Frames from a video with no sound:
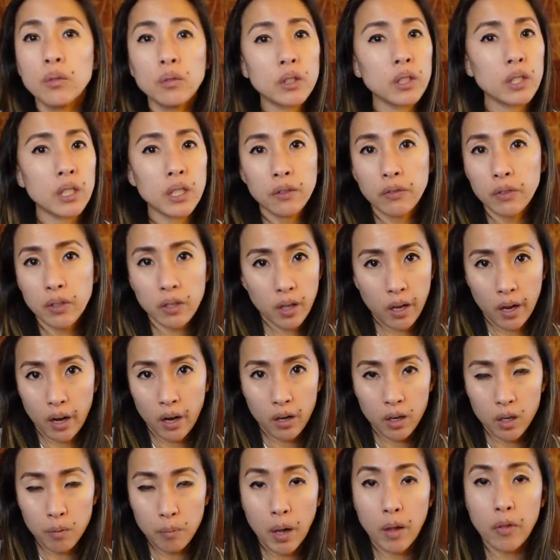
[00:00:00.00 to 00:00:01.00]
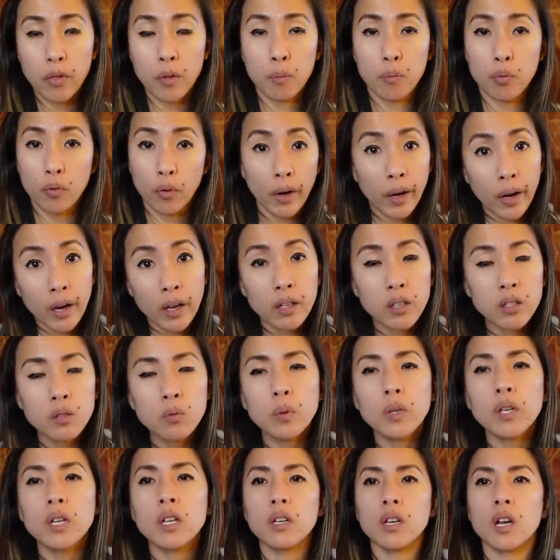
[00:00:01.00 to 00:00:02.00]
really even care about the brand
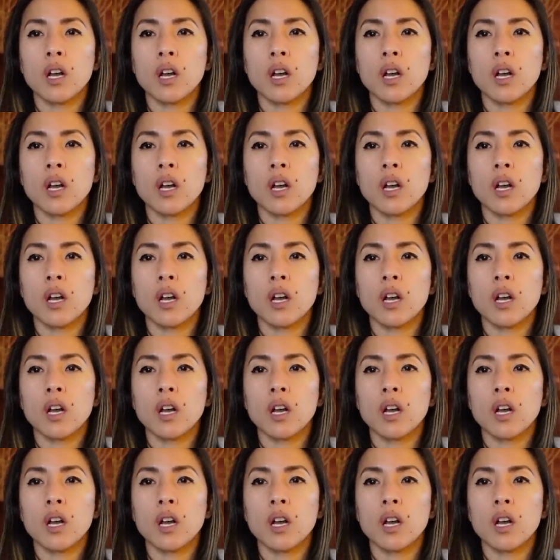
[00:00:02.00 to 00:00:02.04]
when it